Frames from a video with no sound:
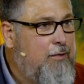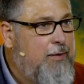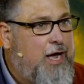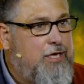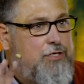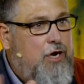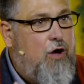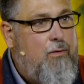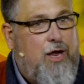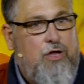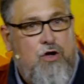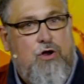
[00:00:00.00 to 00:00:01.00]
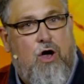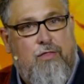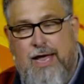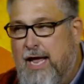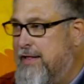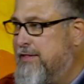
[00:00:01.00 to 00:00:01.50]
Because you know what? You know
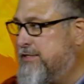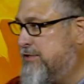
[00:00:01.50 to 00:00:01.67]
the end of the